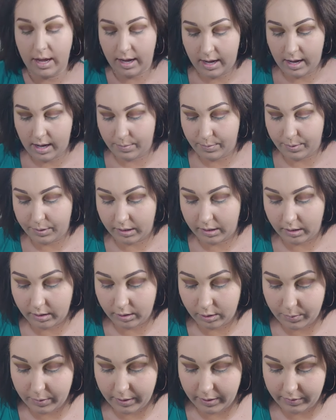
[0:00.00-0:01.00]
and put a
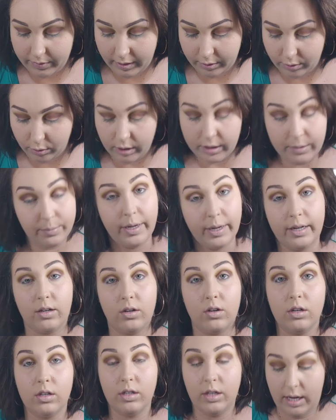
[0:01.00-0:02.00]
little bit of that green back
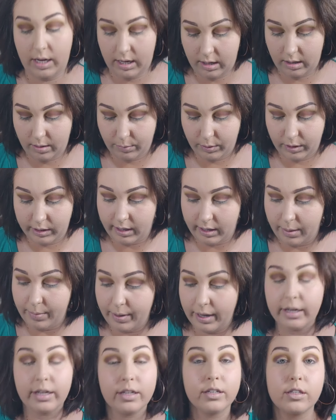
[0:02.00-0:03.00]
on and blend that
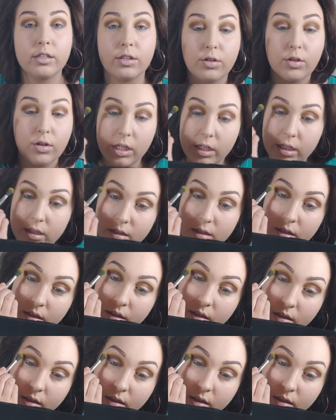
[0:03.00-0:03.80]
back into the crease.